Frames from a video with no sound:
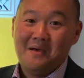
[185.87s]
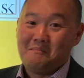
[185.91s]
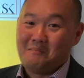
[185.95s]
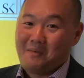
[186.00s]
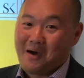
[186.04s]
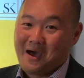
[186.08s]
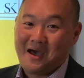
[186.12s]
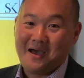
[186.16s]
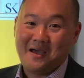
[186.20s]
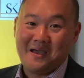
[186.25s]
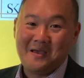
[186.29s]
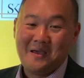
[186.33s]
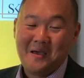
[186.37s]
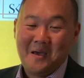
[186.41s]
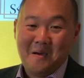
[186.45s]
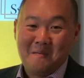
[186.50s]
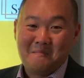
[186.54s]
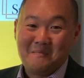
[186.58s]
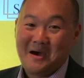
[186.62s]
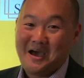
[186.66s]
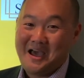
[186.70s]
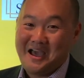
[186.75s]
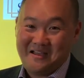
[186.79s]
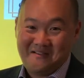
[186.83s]
My
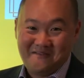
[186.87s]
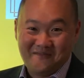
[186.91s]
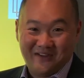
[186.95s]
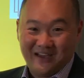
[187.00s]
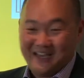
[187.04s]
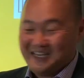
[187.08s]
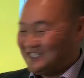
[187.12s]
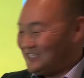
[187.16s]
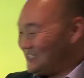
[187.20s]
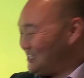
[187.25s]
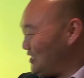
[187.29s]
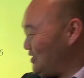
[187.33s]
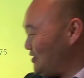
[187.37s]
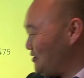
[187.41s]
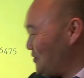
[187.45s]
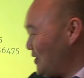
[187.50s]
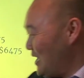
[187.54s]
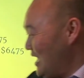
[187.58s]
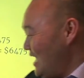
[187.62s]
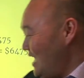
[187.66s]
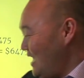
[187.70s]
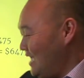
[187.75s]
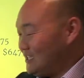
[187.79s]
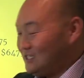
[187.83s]
advice to you,
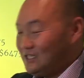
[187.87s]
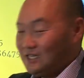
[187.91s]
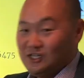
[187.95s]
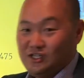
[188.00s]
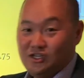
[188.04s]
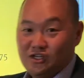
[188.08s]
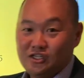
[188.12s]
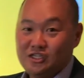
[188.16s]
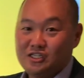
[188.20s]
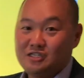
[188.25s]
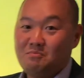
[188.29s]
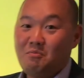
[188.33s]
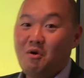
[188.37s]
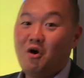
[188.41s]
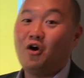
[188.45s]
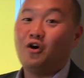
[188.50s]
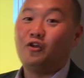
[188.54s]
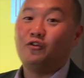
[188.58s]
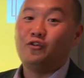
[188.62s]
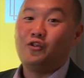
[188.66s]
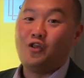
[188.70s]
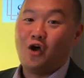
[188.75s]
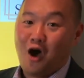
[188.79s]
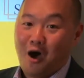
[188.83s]
it's such a
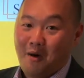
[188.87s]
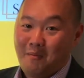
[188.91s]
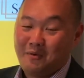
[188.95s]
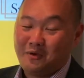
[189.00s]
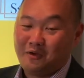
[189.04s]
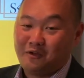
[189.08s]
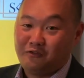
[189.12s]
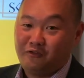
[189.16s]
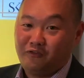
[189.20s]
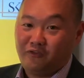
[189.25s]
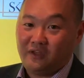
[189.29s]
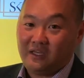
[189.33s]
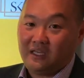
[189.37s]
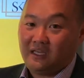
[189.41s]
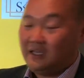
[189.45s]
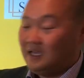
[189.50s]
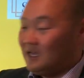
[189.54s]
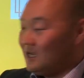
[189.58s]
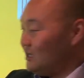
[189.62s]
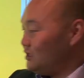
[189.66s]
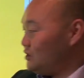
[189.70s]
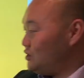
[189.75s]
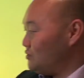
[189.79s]
small nominal fee